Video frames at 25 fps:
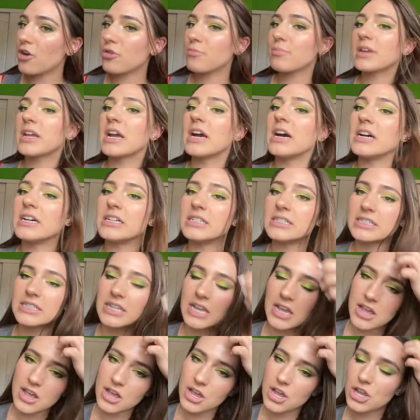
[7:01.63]
because
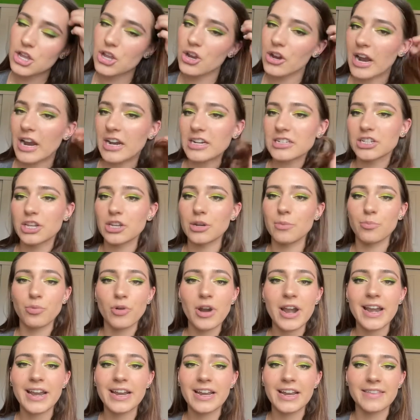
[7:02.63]
your hair is going to
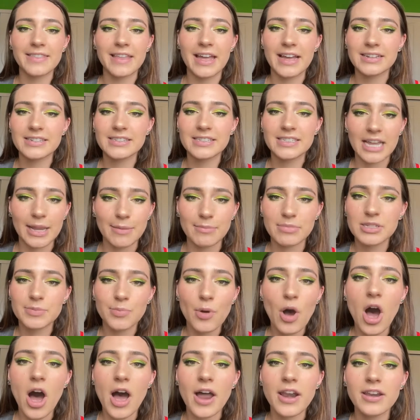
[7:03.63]
break in that same
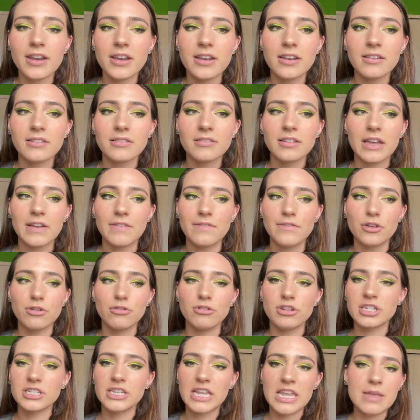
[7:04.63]
spot if you
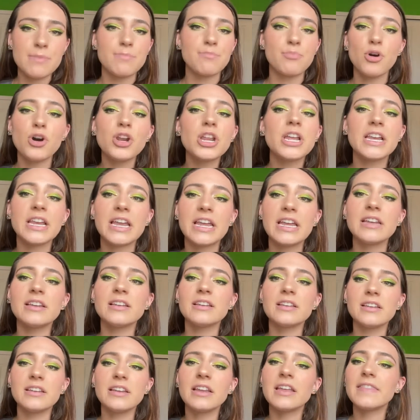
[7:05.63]
just keep putting it
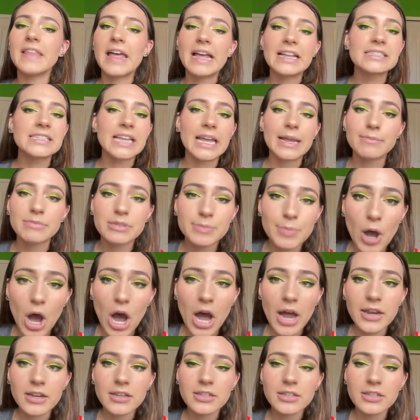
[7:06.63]
in that same spot.